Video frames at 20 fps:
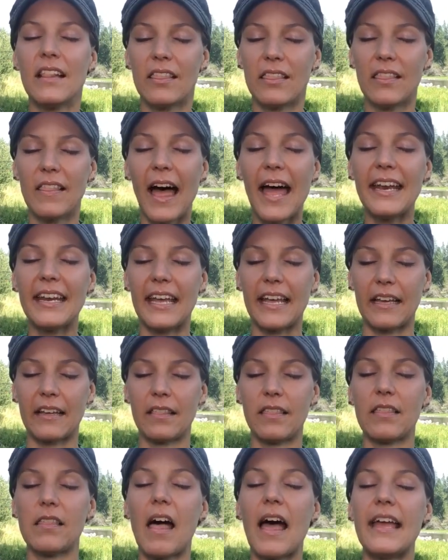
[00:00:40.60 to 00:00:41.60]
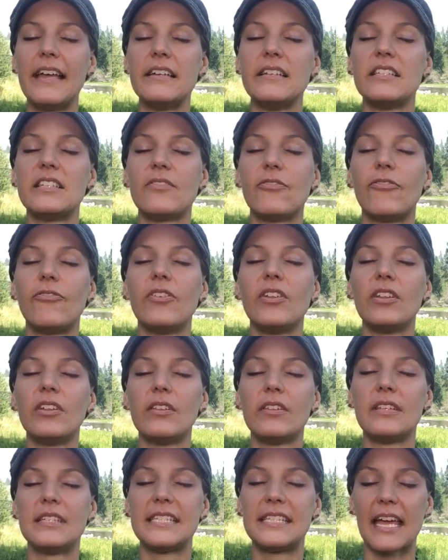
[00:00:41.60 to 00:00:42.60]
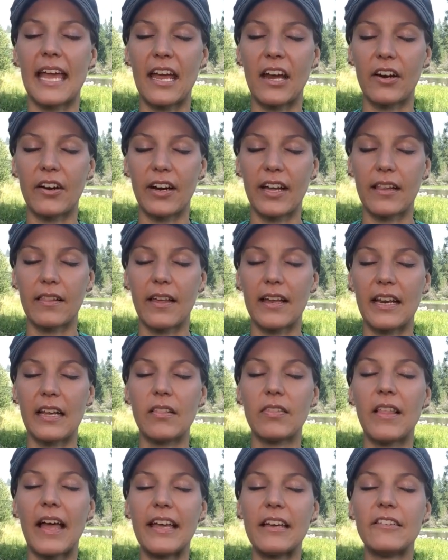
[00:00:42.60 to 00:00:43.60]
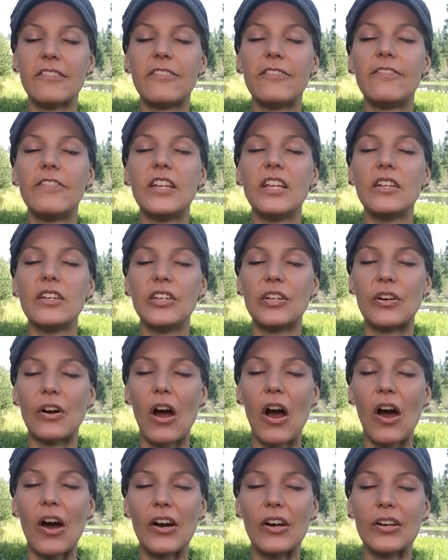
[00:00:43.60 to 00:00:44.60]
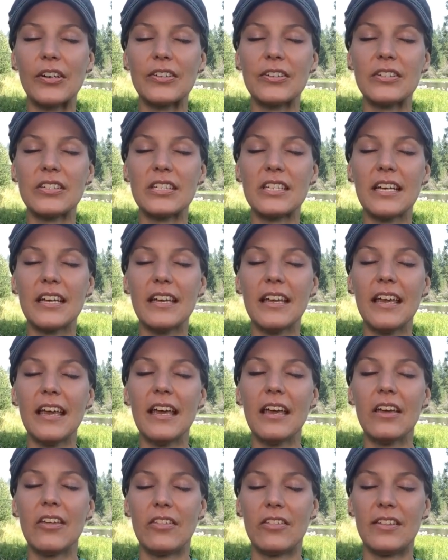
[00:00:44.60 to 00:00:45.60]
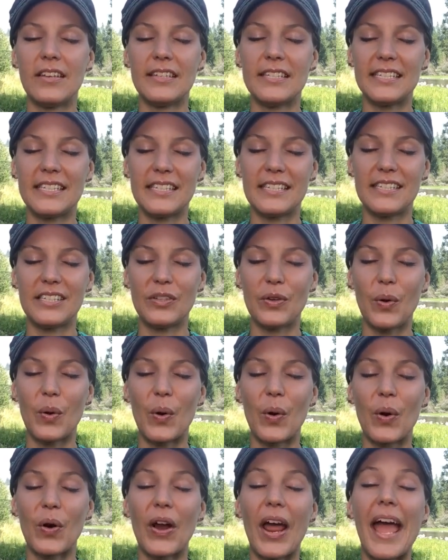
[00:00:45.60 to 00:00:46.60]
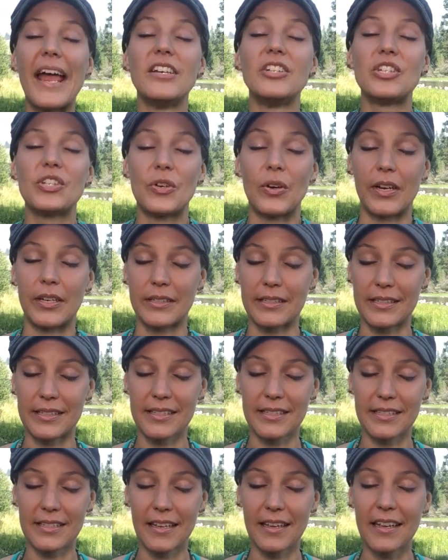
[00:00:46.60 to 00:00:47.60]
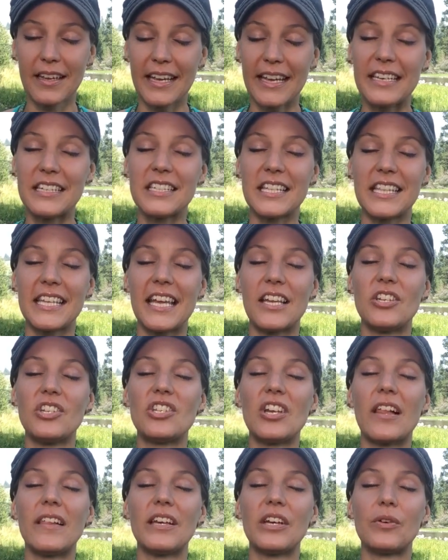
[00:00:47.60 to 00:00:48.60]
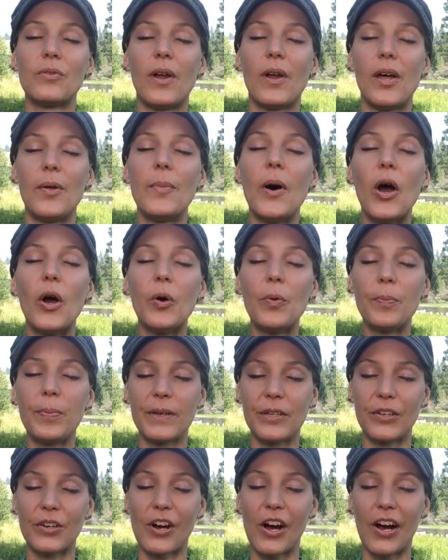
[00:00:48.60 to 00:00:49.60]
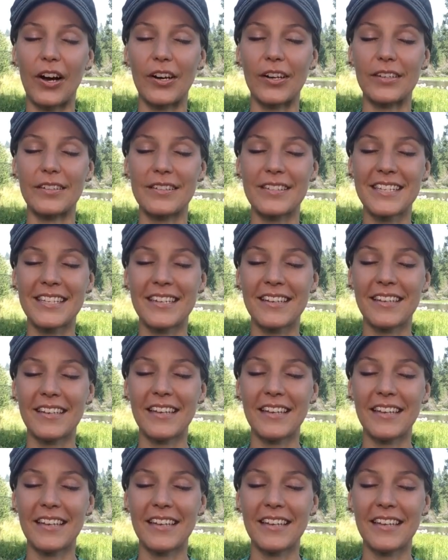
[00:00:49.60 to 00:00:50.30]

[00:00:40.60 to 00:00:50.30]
letting light fill this area, letting light fill your heart. This is your entrance into the angelic realm. Open your heart